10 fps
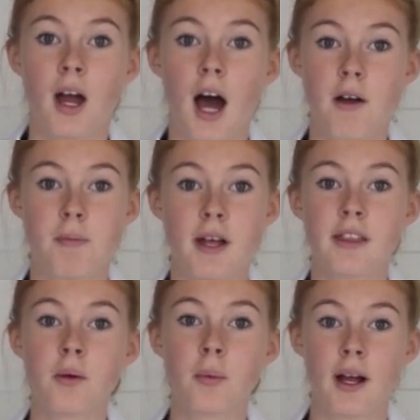I bent
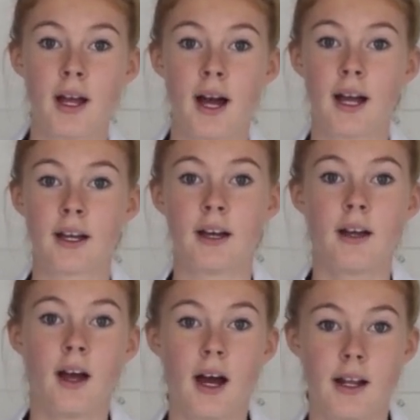the wire hanger
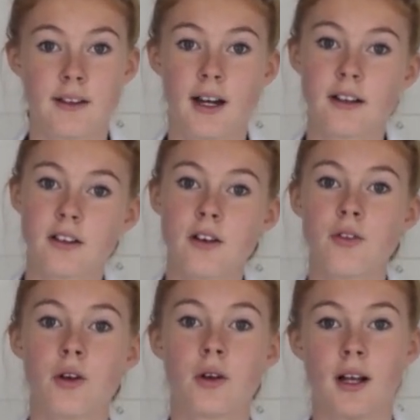and attached the
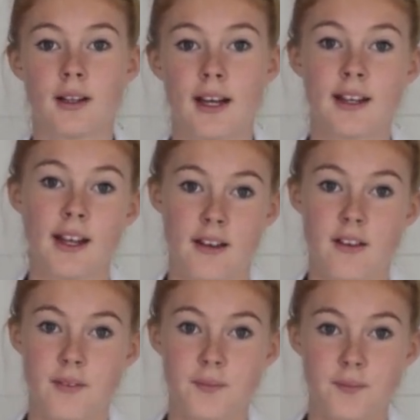ruler like this.